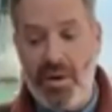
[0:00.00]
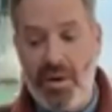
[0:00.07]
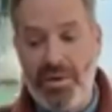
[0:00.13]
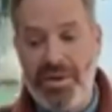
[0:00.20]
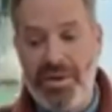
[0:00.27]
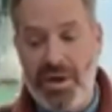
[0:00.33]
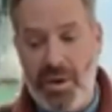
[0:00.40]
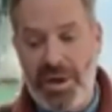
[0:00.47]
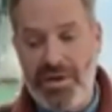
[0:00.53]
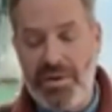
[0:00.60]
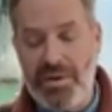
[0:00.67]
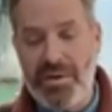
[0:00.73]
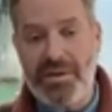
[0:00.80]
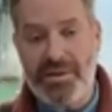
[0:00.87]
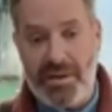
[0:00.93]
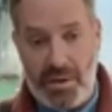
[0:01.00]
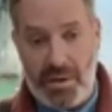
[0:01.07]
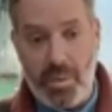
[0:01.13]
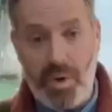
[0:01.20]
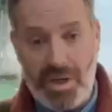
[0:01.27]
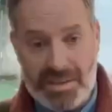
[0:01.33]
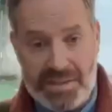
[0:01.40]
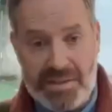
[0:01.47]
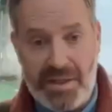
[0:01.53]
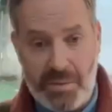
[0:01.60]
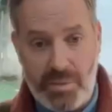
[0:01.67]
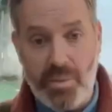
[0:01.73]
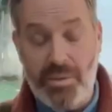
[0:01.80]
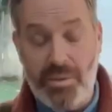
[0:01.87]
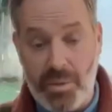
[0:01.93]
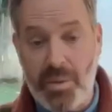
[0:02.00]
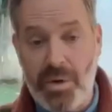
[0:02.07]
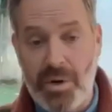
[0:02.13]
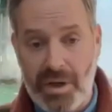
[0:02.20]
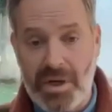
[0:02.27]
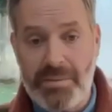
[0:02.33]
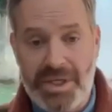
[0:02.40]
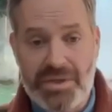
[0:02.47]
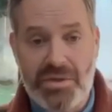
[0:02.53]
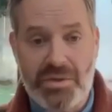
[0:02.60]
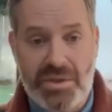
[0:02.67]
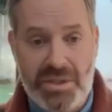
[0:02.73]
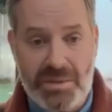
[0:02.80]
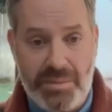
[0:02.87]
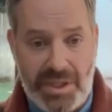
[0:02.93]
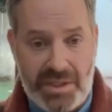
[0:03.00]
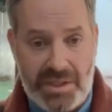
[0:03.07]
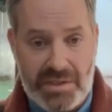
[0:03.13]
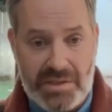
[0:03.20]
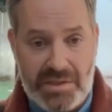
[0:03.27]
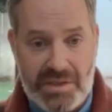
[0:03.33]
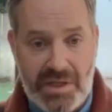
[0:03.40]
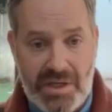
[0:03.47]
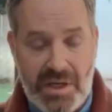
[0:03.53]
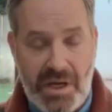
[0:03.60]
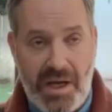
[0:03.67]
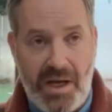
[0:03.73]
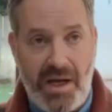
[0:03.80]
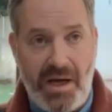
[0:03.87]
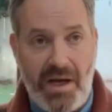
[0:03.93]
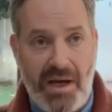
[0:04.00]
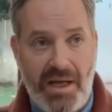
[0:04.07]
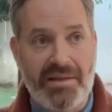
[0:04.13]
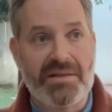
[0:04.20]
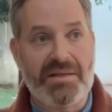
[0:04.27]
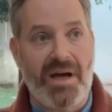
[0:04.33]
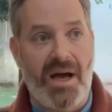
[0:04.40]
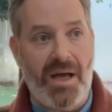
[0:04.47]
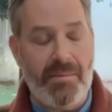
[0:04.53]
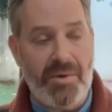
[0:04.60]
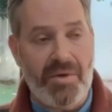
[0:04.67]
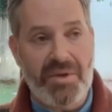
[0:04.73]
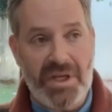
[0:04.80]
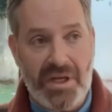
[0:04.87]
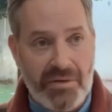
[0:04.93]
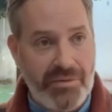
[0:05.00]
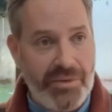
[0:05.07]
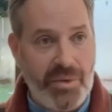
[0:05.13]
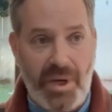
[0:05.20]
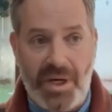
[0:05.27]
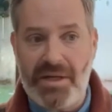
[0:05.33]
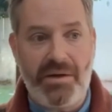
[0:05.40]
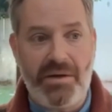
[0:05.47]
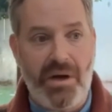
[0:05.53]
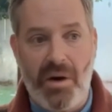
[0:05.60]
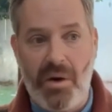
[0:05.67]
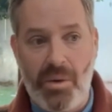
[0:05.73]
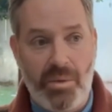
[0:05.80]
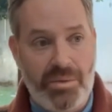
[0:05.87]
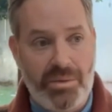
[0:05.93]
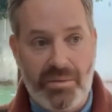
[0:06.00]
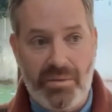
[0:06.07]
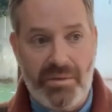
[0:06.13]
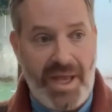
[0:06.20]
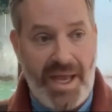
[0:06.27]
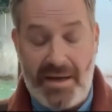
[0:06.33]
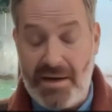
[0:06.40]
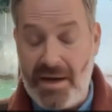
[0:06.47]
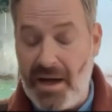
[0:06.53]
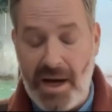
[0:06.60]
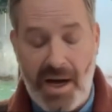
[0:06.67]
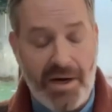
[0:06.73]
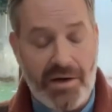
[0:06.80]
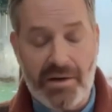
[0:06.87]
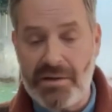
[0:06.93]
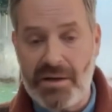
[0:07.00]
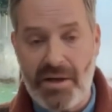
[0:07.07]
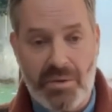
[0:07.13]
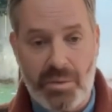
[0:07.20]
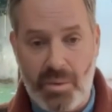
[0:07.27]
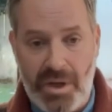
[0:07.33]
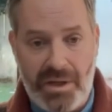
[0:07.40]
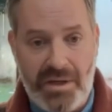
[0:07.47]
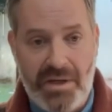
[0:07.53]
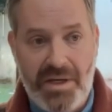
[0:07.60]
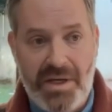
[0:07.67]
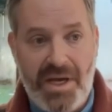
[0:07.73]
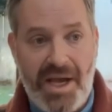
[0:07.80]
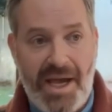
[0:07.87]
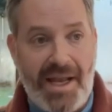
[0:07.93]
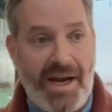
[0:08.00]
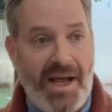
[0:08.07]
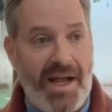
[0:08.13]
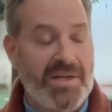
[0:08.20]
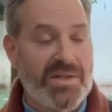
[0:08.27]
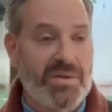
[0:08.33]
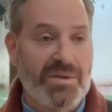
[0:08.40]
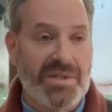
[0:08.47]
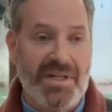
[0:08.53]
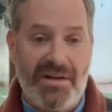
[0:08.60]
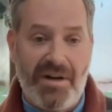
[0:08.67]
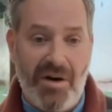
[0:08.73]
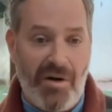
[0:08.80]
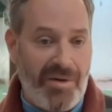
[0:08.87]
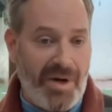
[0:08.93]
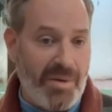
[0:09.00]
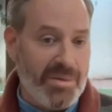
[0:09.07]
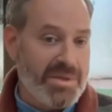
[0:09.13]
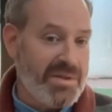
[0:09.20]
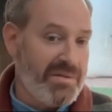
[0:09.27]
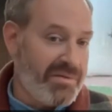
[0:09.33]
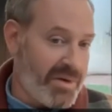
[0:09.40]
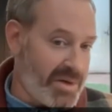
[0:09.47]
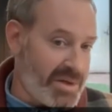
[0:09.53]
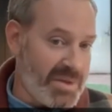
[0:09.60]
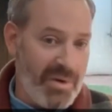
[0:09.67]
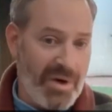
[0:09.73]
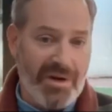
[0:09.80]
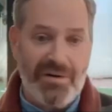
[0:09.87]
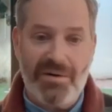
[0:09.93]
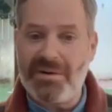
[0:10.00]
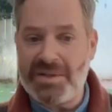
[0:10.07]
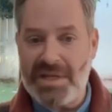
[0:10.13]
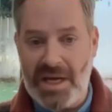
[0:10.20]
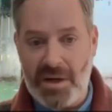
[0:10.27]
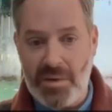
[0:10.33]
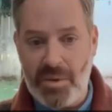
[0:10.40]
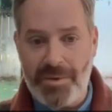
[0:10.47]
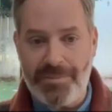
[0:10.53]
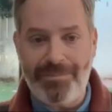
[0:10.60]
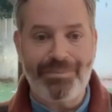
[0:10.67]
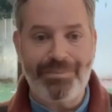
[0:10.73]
you know, I knew that there were going to be two DPs. At the time of the interview, I didn't know they had not hired another one. And I also didn't know if I was the first one or the second one.